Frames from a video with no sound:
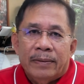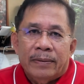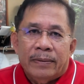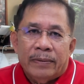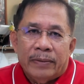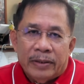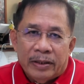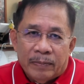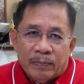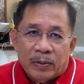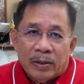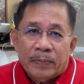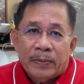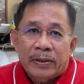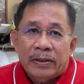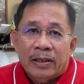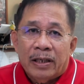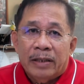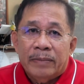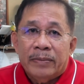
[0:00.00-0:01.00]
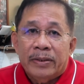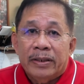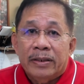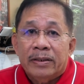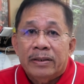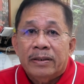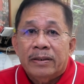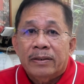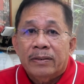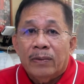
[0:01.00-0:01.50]
Well, the proper time
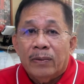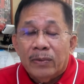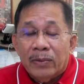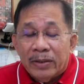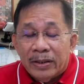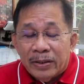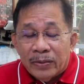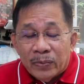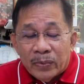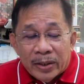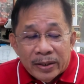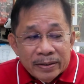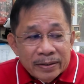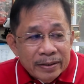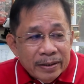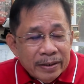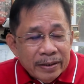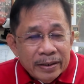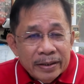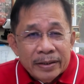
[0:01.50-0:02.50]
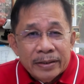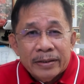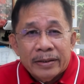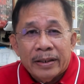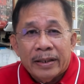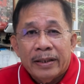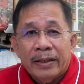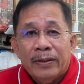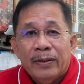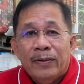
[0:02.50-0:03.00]
is only when there is
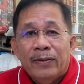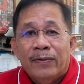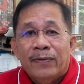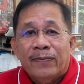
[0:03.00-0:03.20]
a